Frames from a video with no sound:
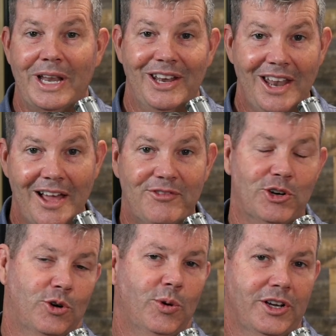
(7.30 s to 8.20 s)
love
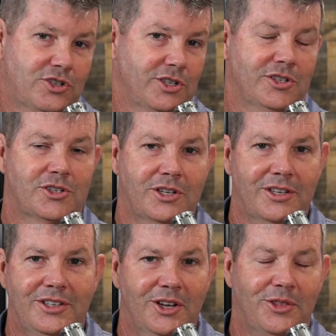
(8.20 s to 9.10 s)
your questions.
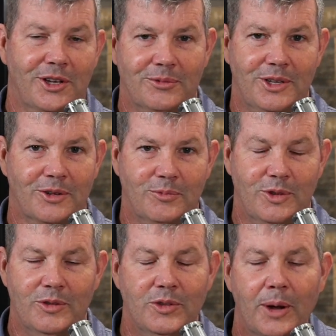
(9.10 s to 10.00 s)
The
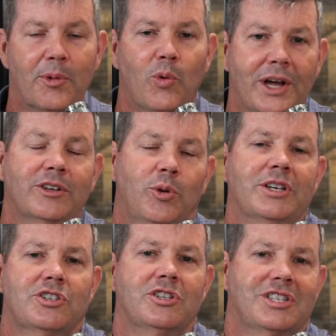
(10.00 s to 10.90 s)
number one
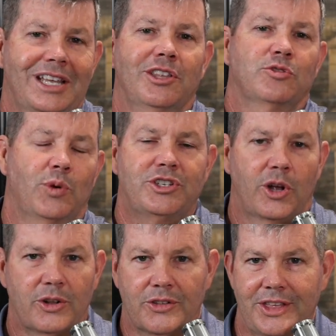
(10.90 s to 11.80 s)
questions tell us what
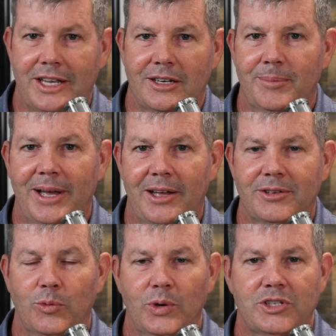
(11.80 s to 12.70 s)
y'all are thinking about
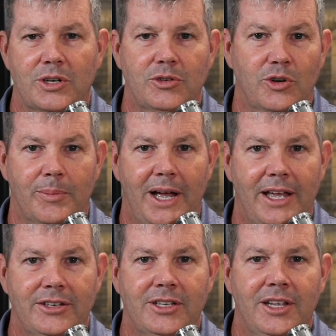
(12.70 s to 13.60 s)
and what's on your
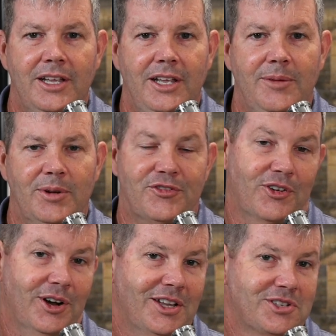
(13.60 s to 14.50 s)
mind. But
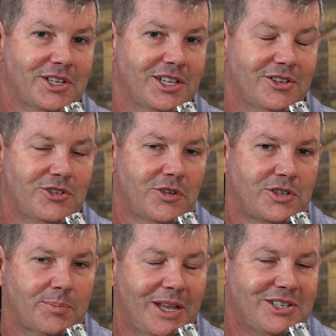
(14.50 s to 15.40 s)
for us, it gives us
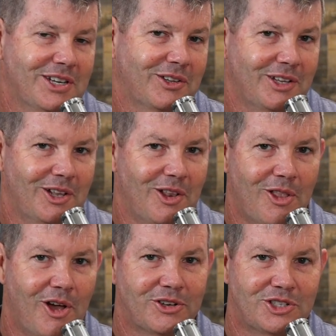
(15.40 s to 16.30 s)
basically a
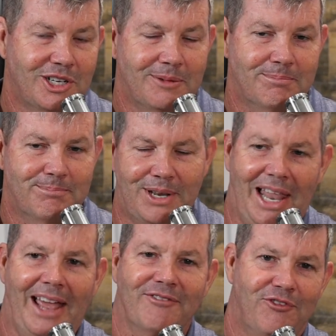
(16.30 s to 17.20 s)
launching
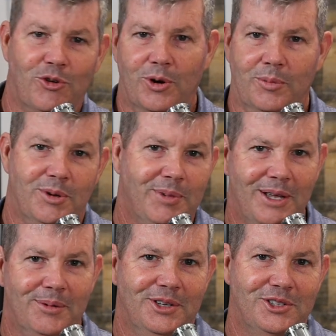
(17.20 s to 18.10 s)
platform to be
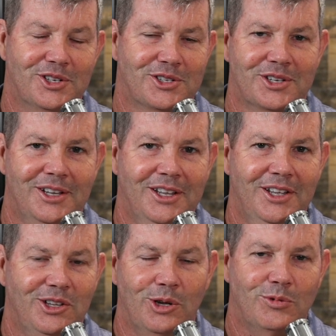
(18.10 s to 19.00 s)
able to just
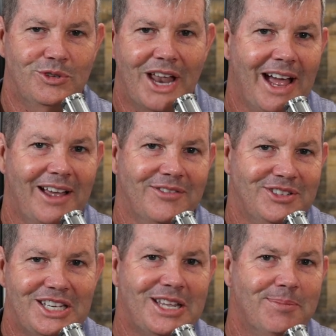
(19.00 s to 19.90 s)
go dive
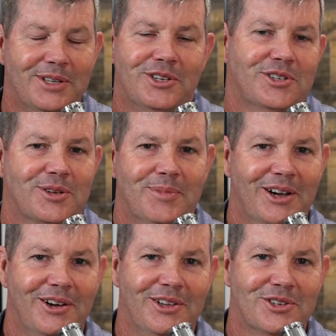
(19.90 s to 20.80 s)
deep into some
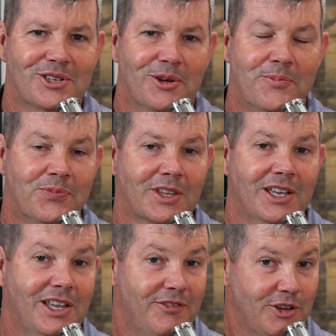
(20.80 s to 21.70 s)
areas. So
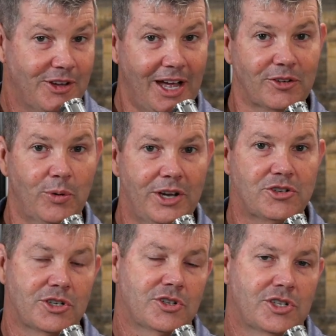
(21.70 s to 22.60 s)
if you got
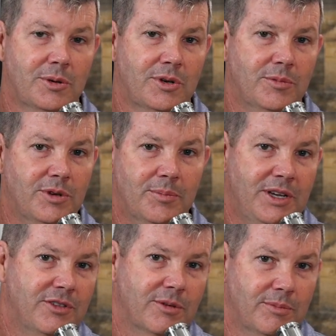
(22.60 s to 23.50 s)
questions, send them to me,
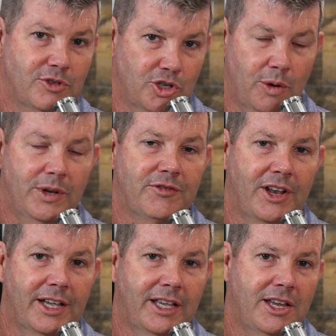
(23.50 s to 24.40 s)
either Joe at
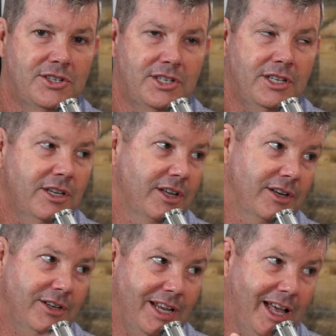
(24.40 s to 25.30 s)
Fly Casey,
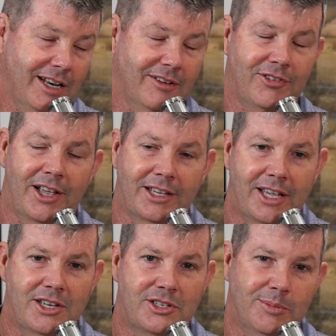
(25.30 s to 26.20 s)
Deanna at Fly
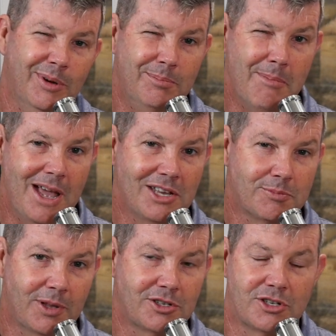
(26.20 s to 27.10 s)
Casey, but best
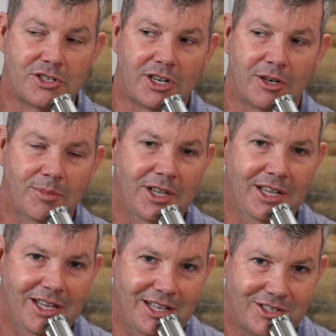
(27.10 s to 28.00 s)
place to send them
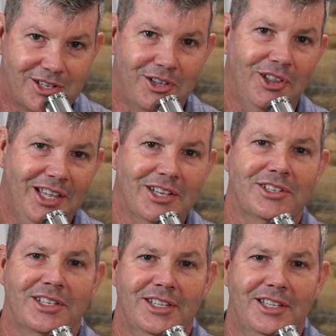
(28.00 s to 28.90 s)
is
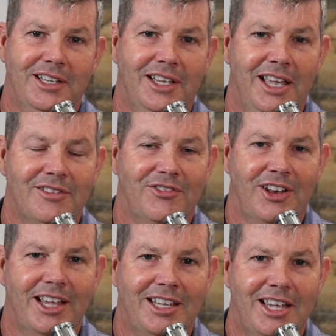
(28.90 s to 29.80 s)
Clint at
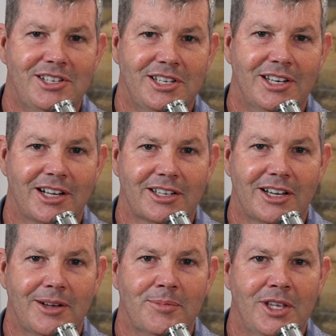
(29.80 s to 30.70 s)

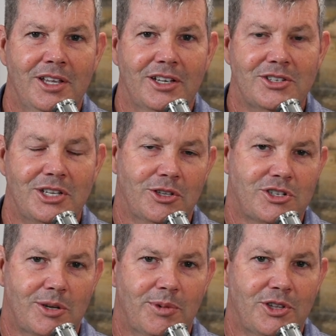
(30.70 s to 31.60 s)
flycasey.com, because he'll
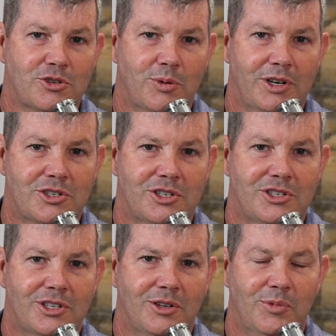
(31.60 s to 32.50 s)
assemble those
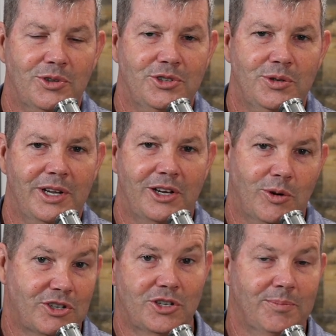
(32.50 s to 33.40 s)
questions and then we'll do a
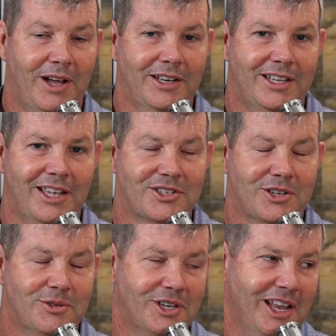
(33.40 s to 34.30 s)
question podcast.
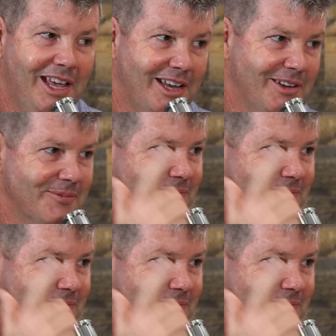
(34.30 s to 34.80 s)
So today